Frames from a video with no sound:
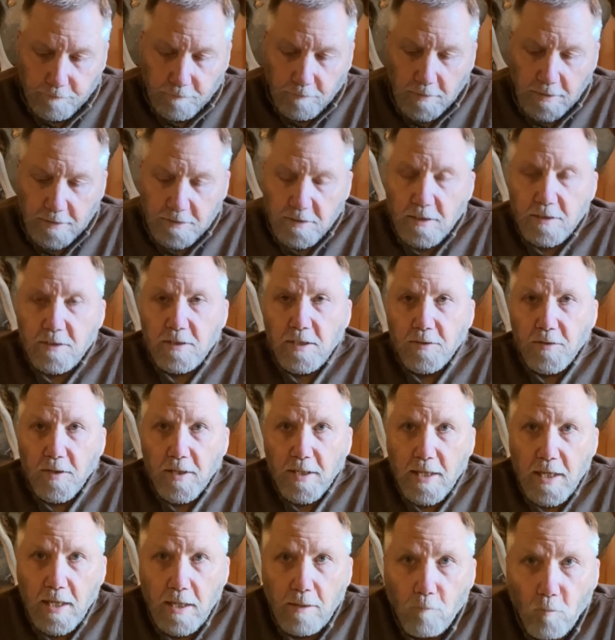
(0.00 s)
As I said, they
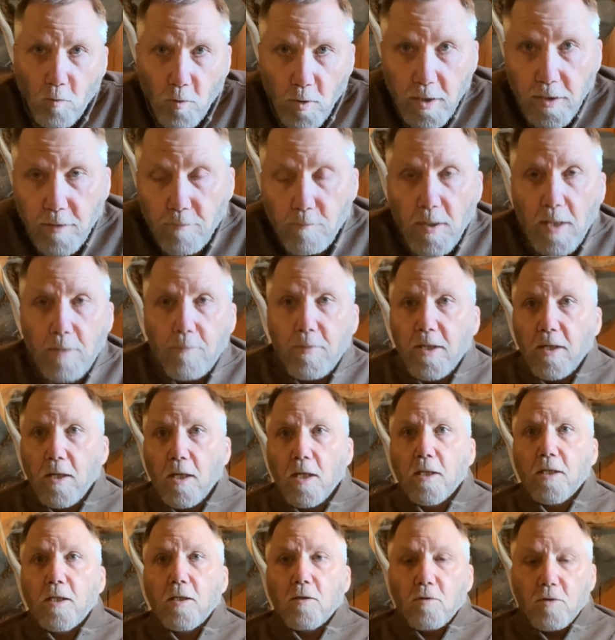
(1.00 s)
came with my
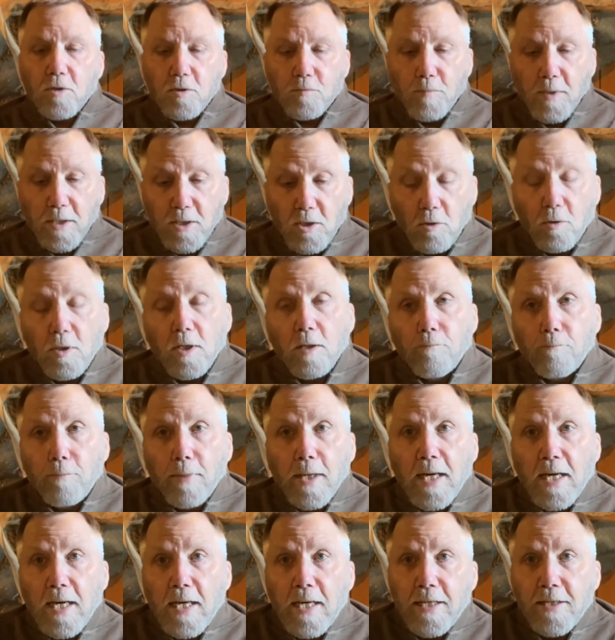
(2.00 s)
binoculars, but you can
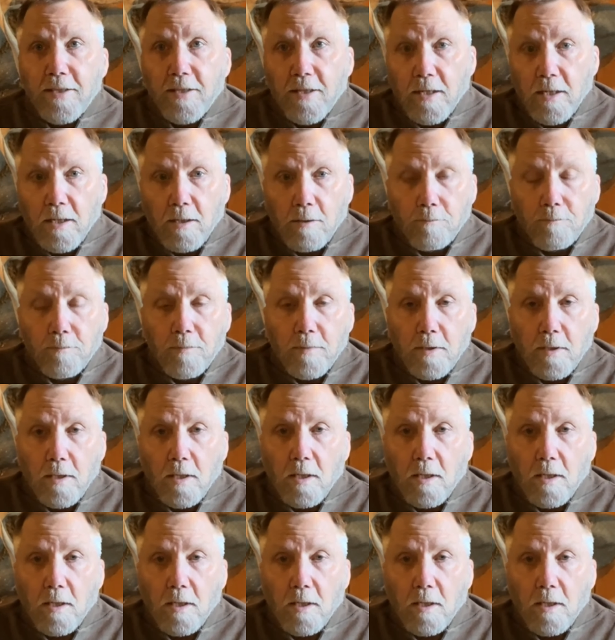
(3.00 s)
buy them